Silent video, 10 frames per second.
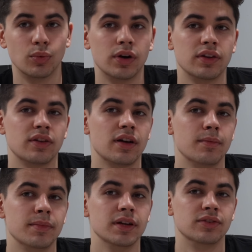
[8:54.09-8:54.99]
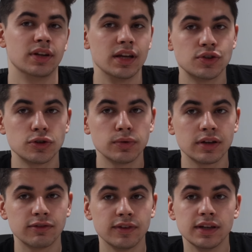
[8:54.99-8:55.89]
One of them is an
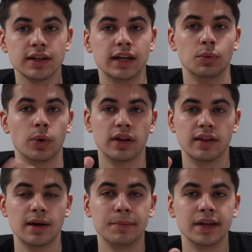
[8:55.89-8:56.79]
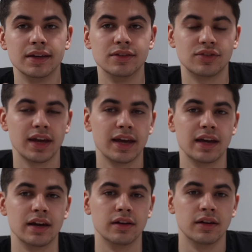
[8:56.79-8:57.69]
issuing fee, and one of them is
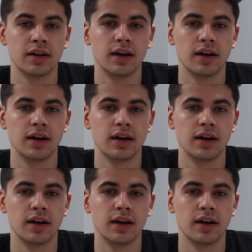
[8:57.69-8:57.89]
a